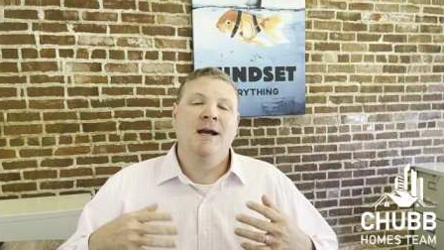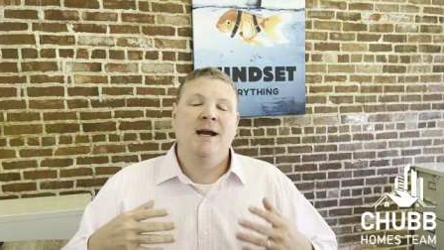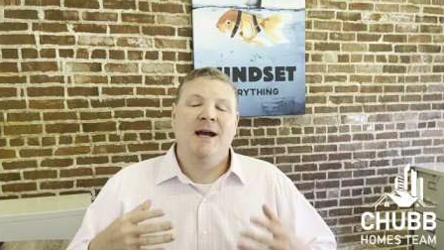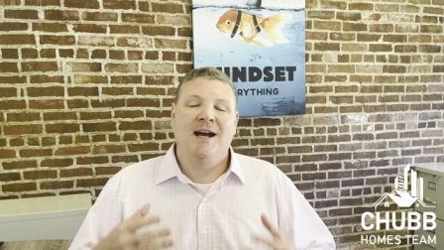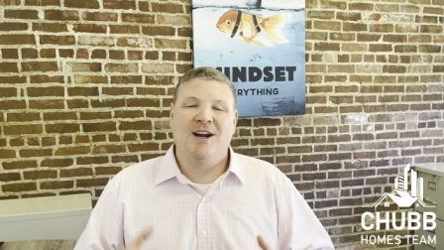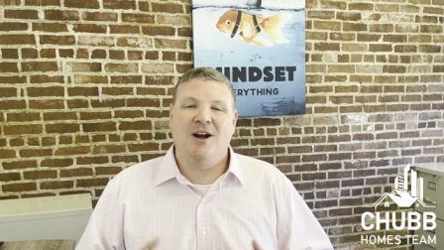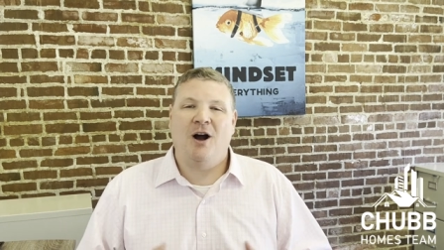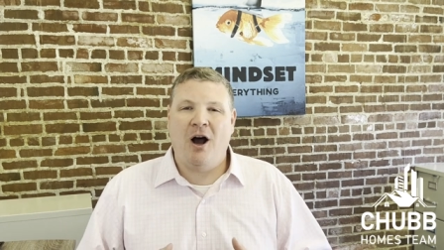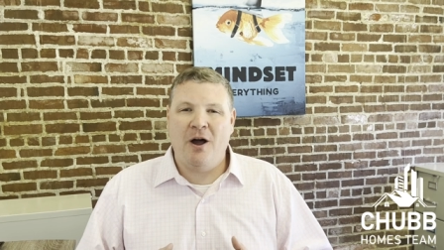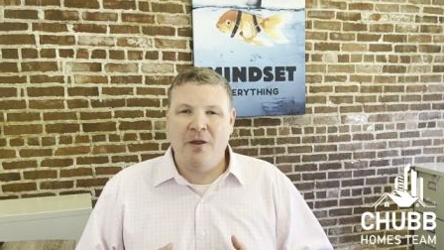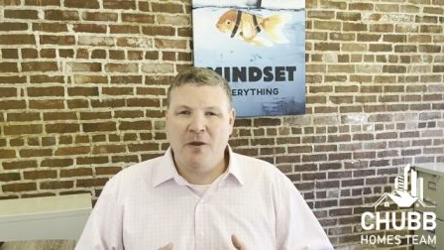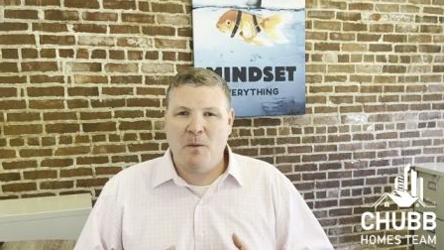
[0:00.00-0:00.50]

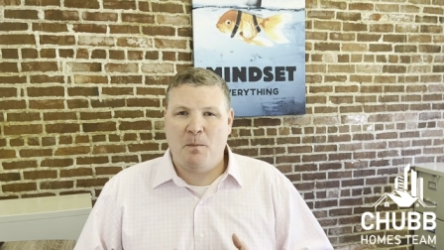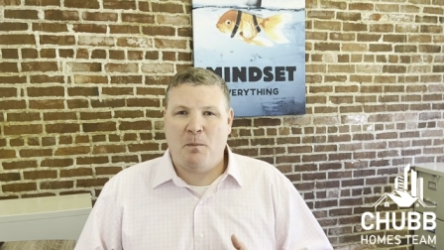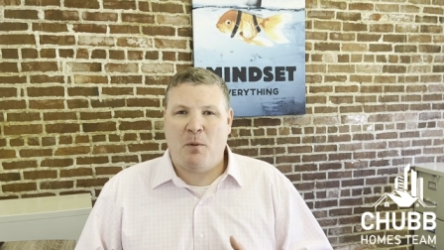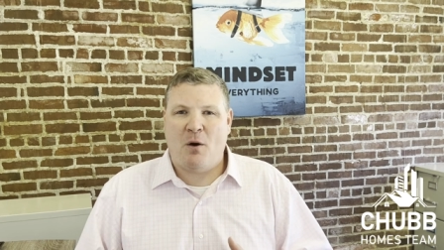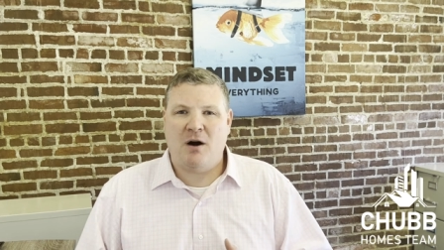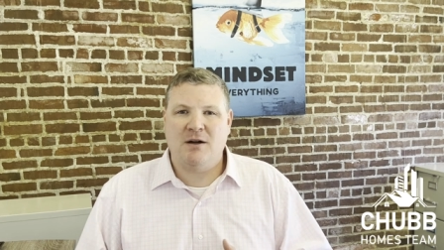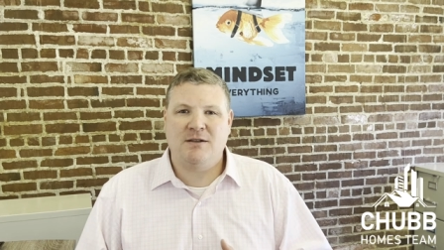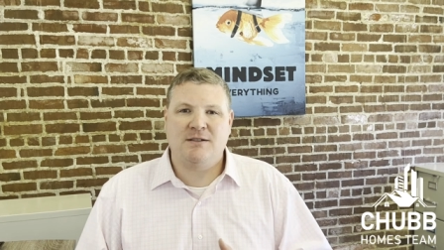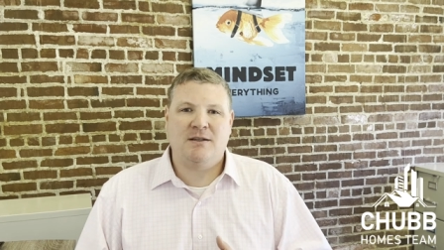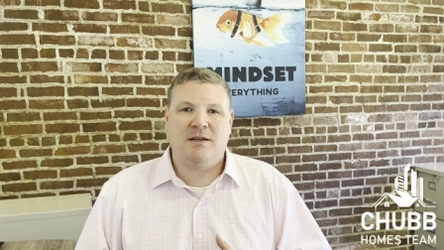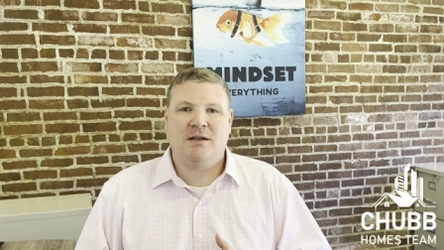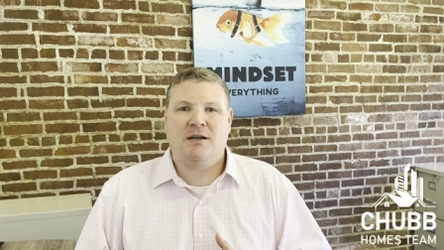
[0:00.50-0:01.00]
in other
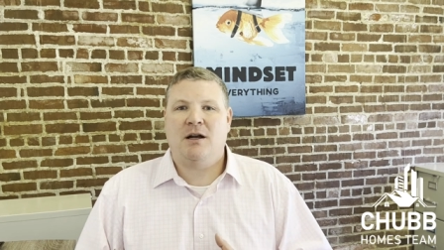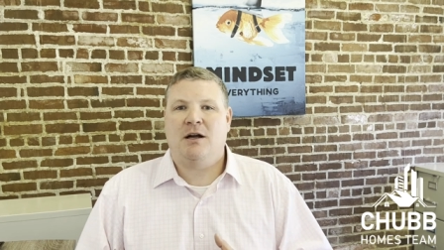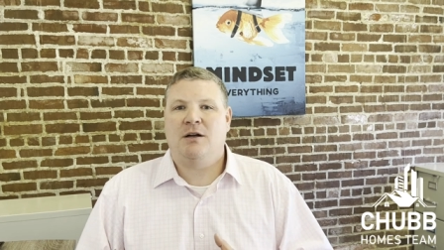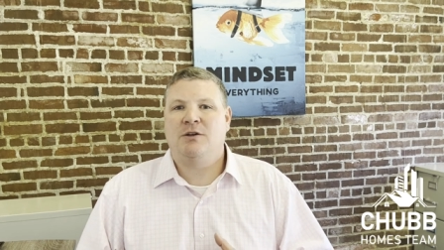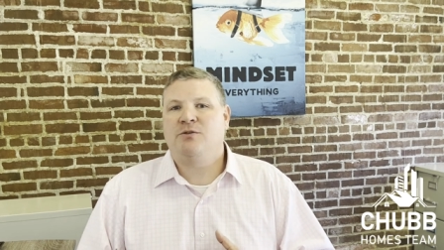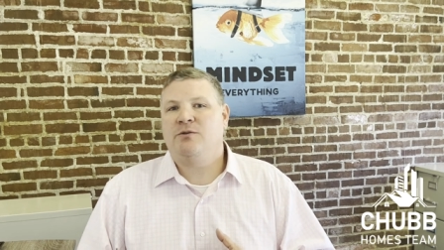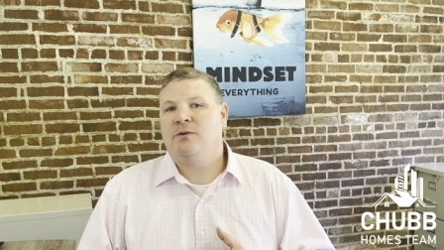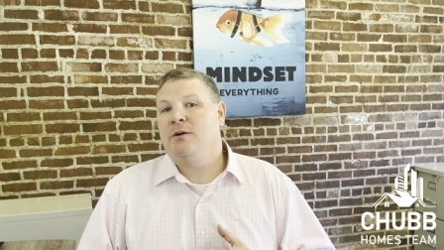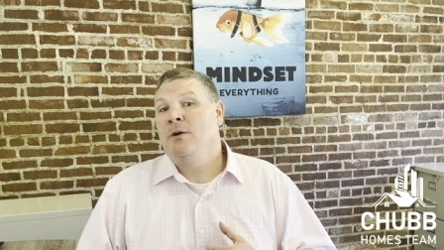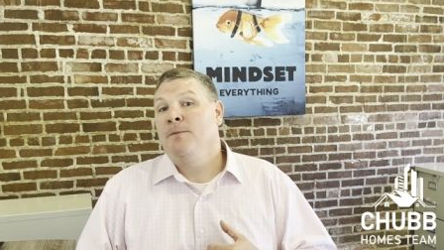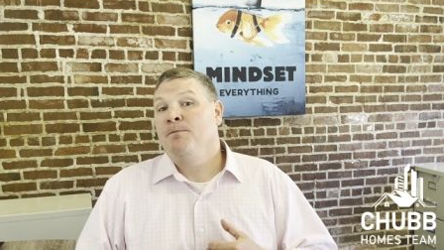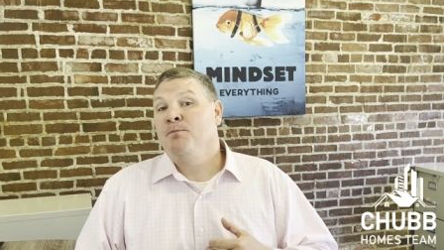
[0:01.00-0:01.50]
parts of the
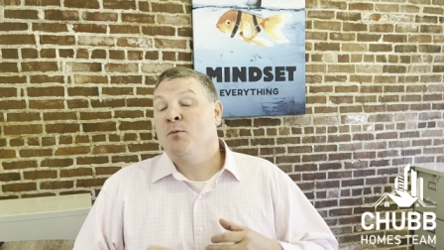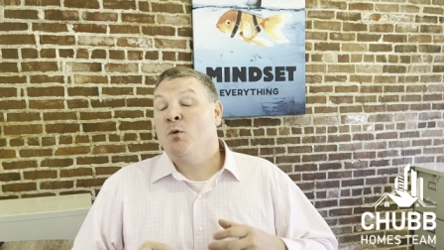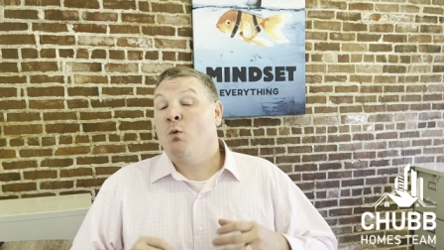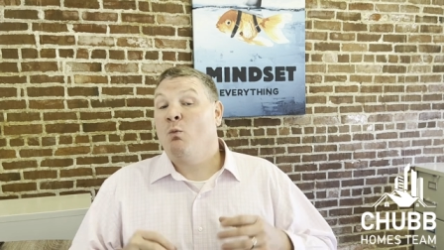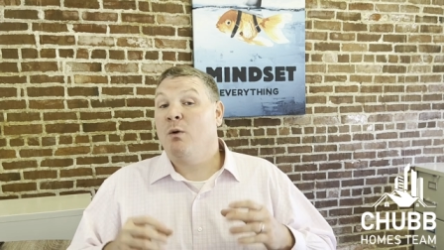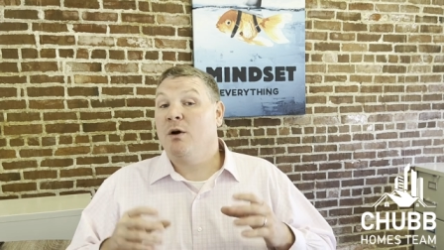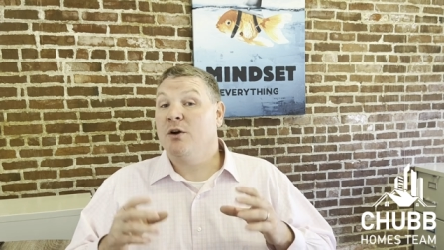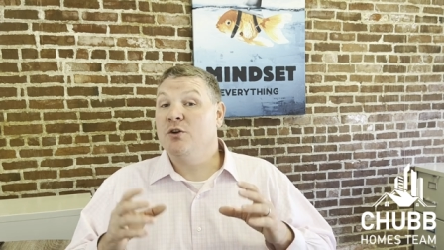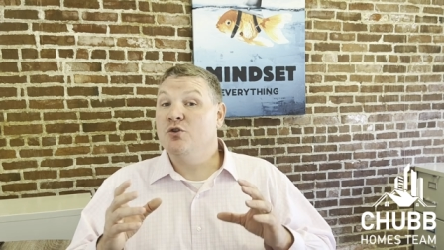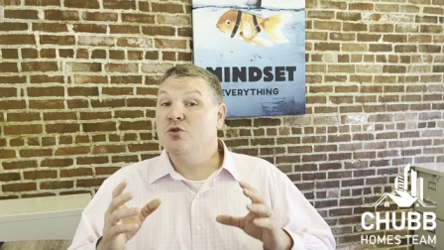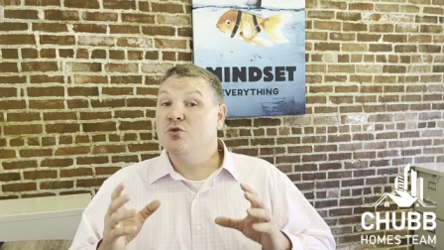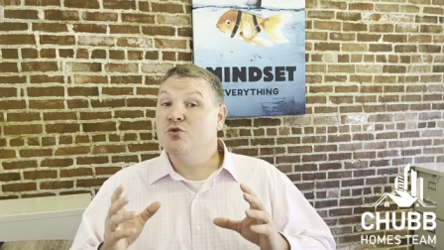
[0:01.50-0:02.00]
country
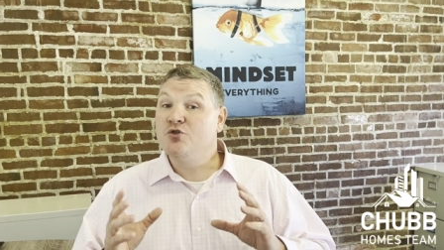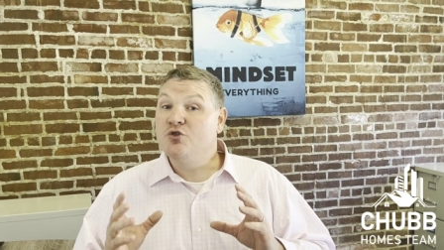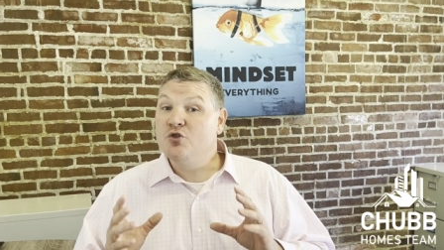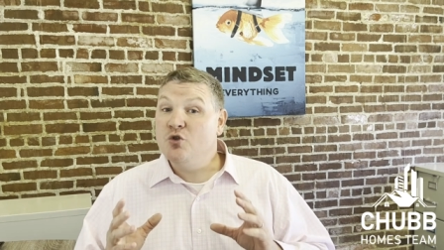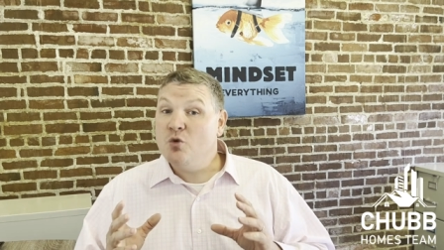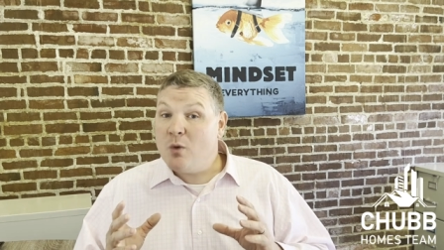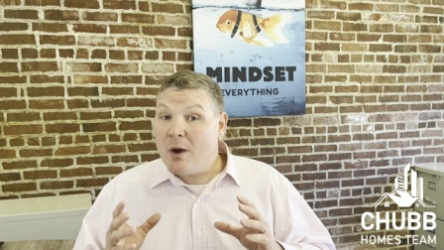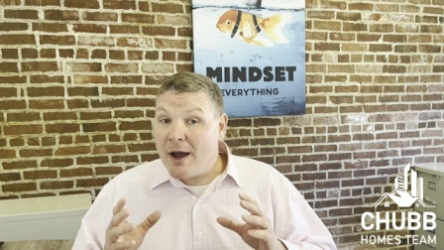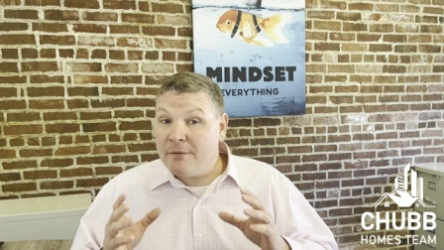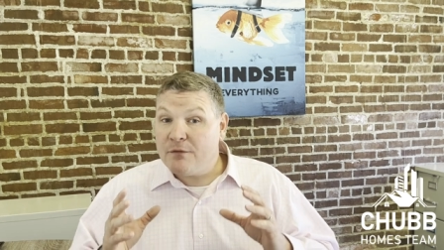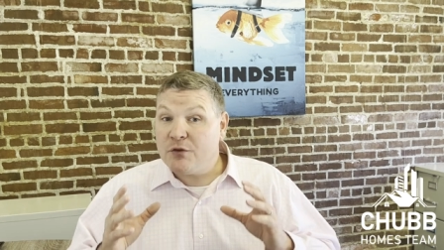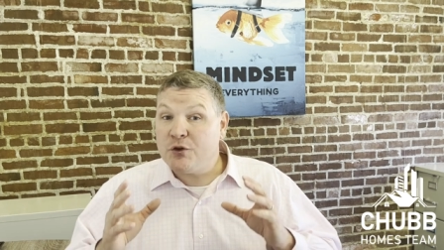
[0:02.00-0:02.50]
where you
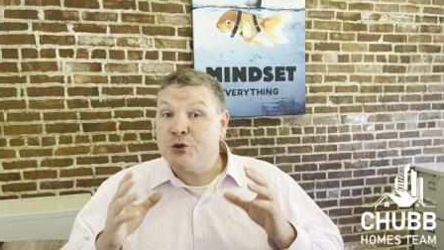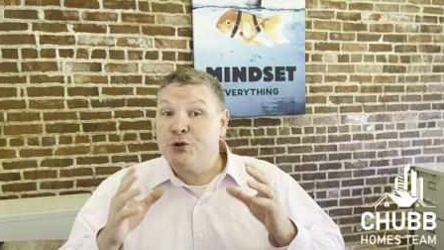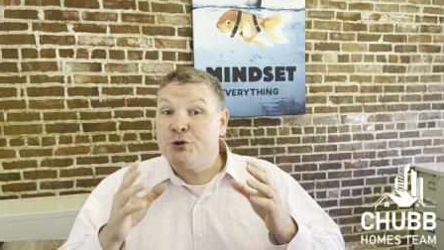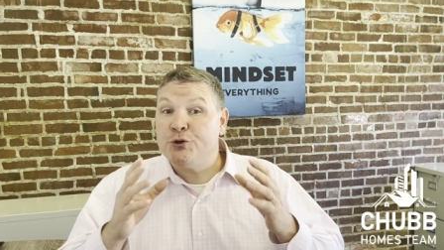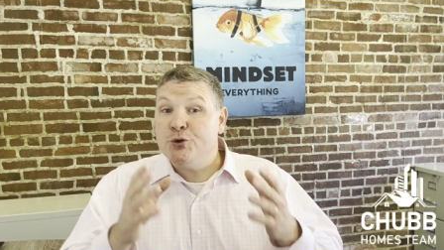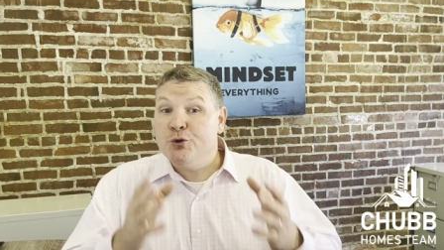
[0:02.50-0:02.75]
do have